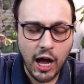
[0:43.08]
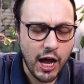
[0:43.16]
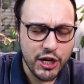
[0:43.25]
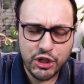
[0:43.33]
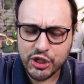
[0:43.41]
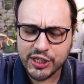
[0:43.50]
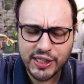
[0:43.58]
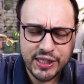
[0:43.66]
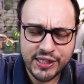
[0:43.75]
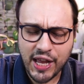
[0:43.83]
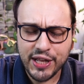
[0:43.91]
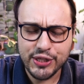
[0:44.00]
I just
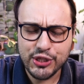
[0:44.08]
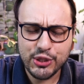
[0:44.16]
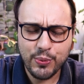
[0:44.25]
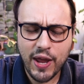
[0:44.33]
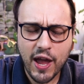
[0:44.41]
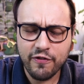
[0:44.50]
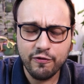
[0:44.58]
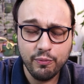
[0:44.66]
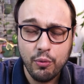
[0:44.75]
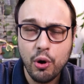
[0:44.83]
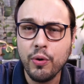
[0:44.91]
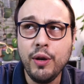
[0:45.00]
sense we have
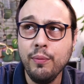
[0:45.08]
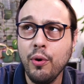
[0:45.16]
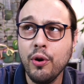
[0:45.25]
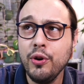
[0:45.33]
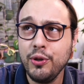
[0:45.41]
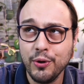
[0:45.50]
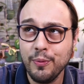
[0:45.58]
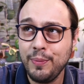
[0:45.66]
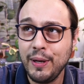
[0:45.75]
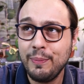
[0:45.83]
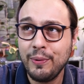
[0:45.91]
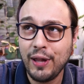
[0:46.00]
more and more new
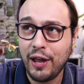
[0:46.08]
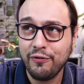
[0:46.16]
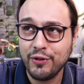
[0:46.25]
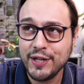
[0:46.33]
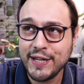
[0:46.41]
people every